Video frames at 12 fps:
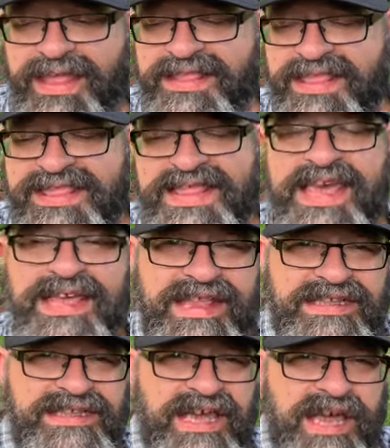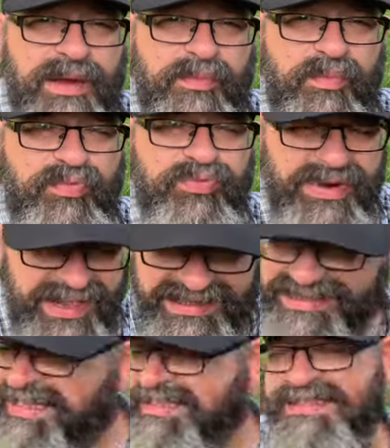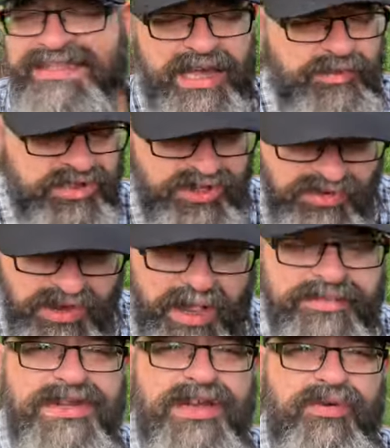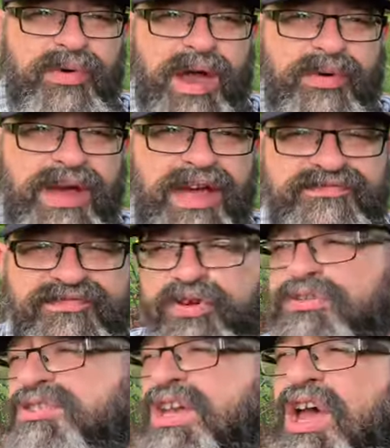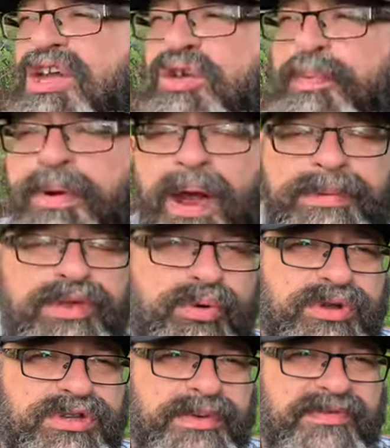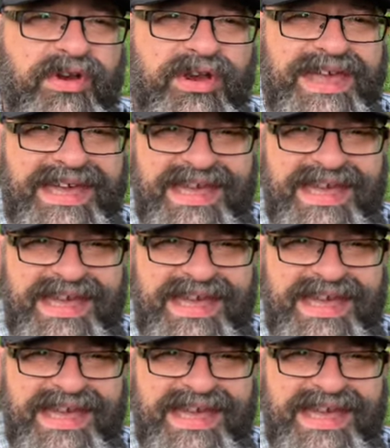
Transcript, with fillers: And the thing that's really sets aside, when you come to Nicaragua, at first, you're probably going to be very